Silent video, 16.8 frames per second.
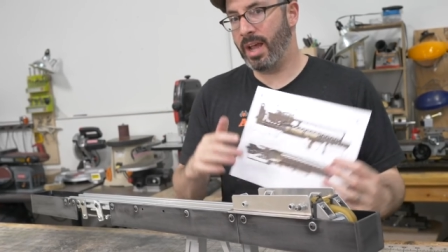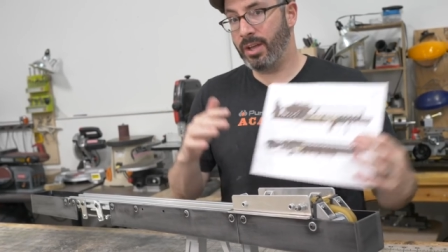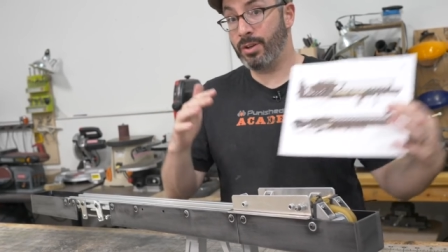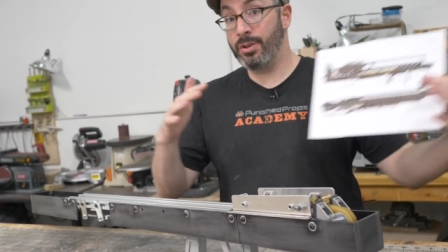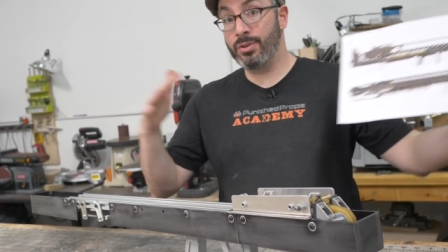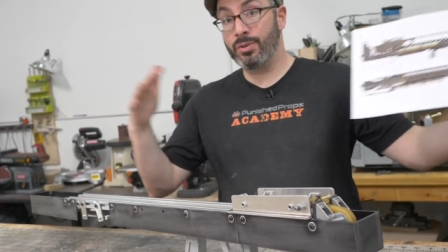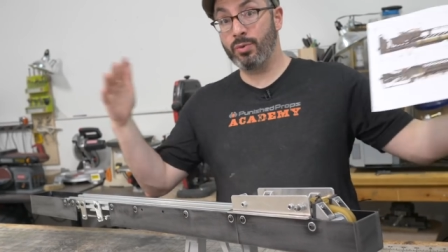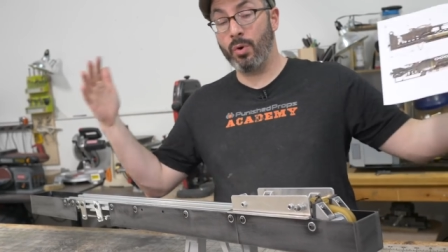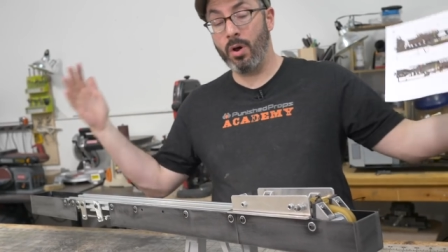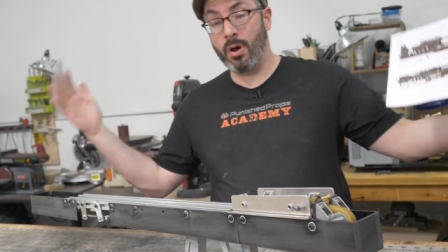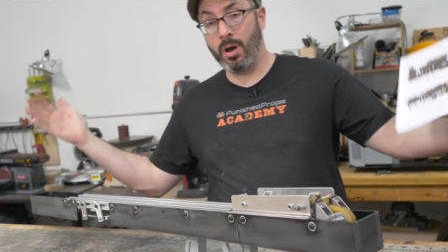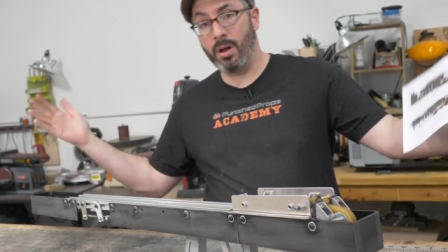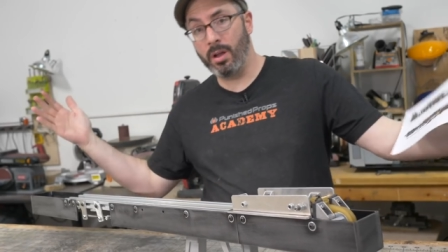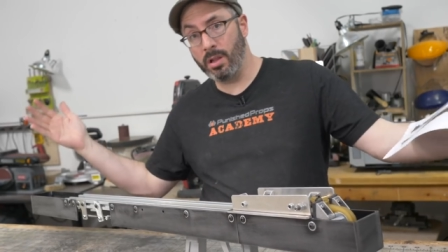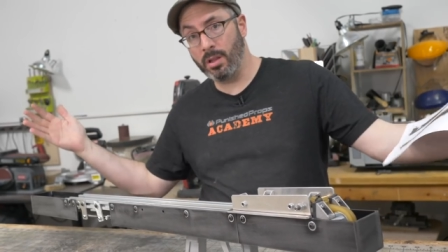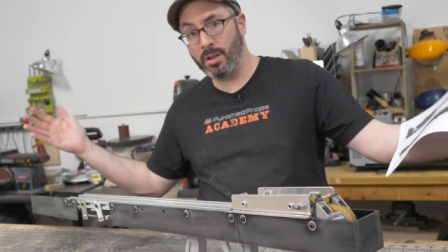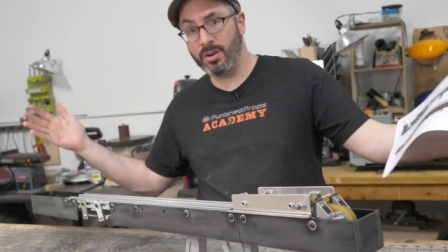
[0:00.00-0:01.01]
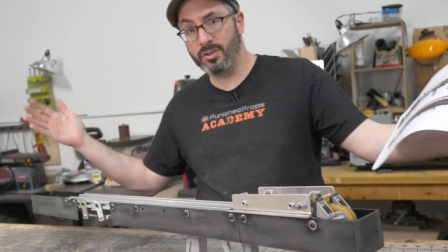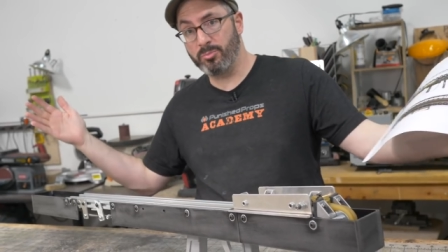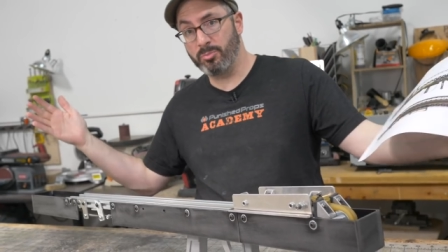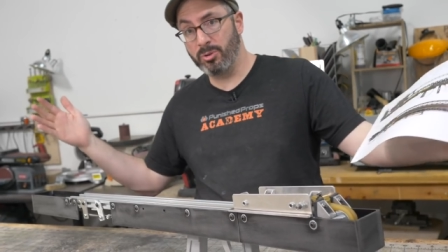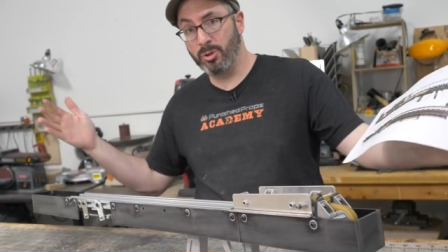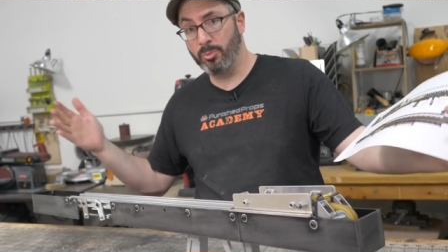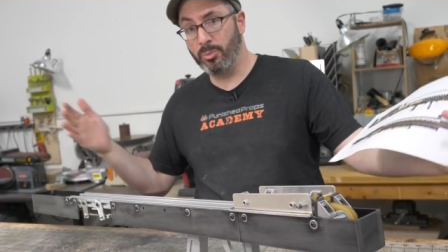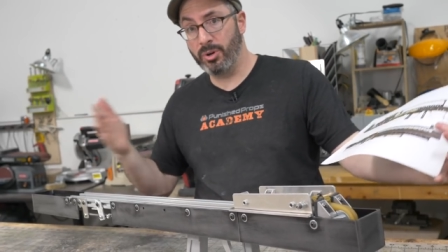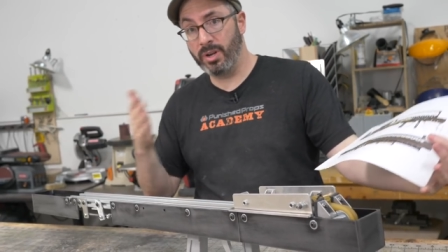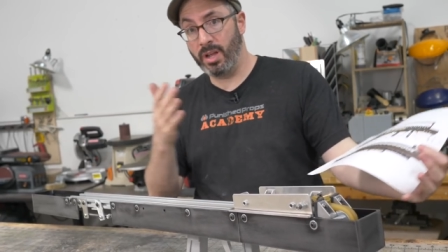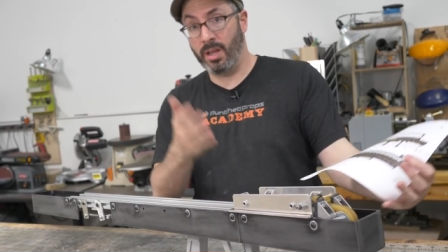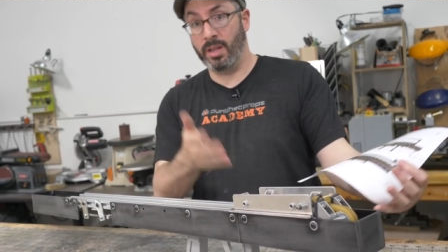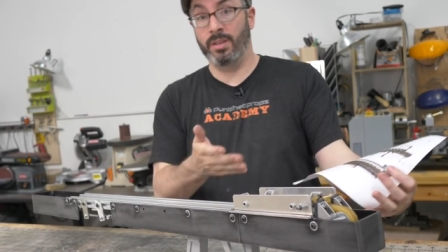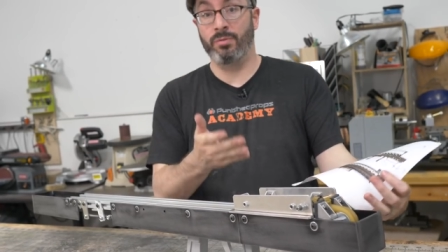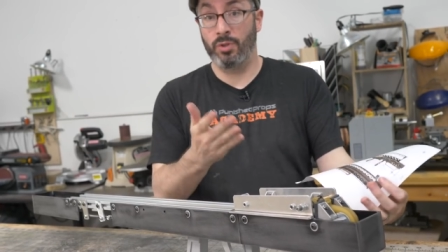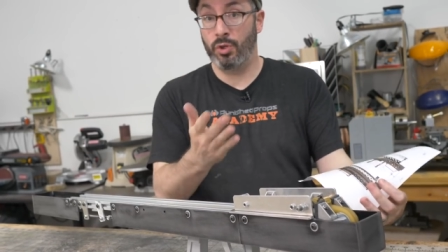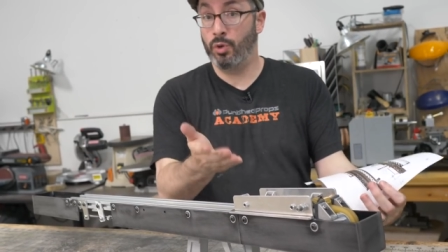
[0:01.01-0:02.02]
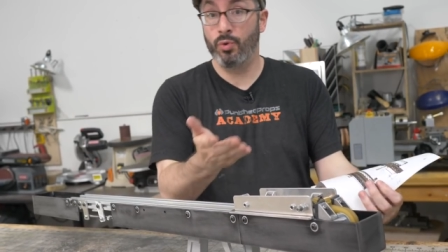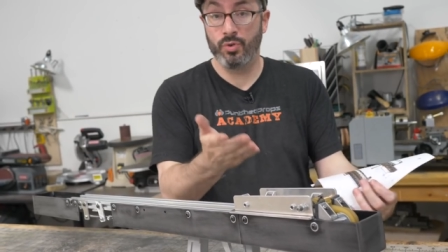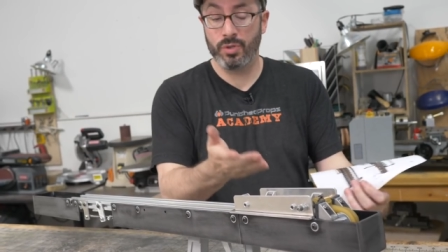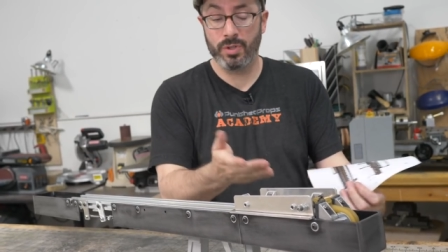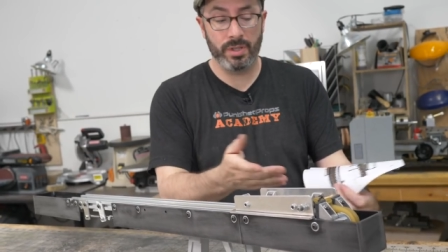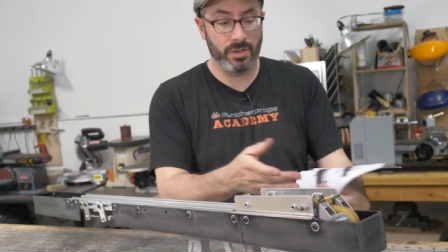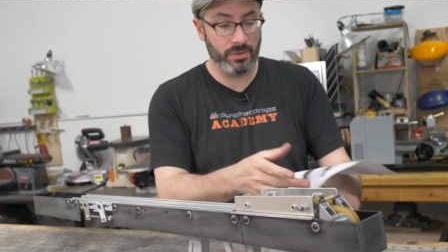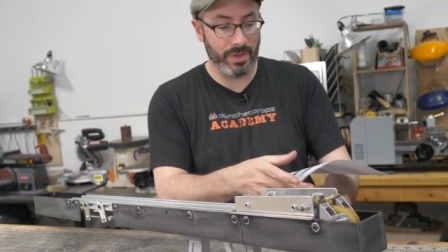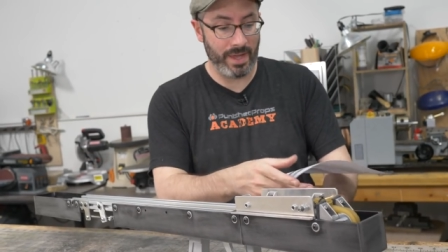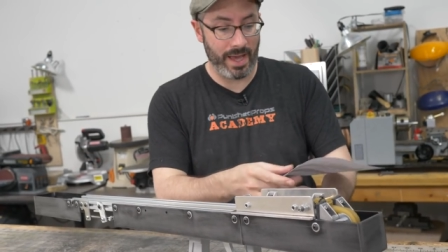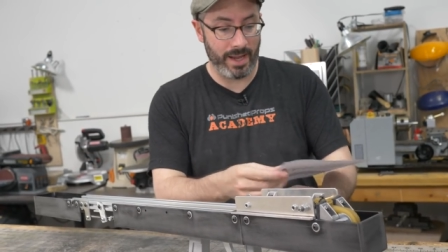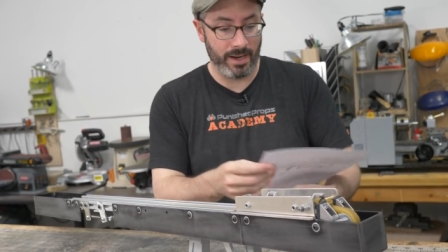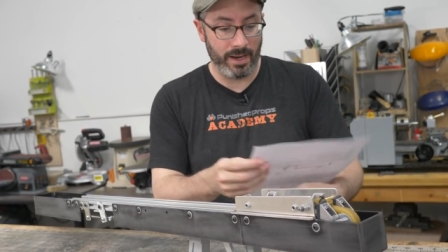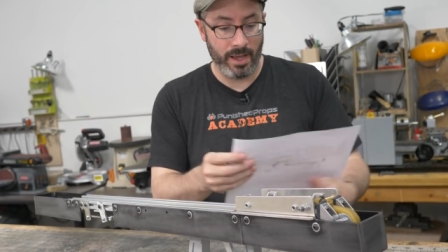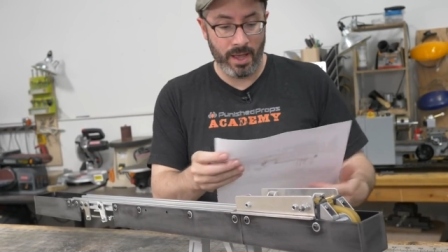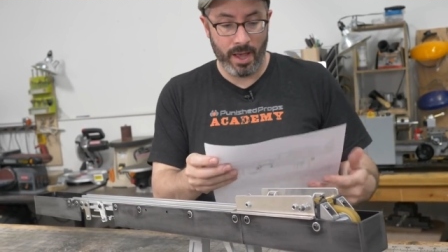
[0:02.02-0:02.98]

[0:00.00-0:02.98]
I could draw a large blueprint, I usually do that.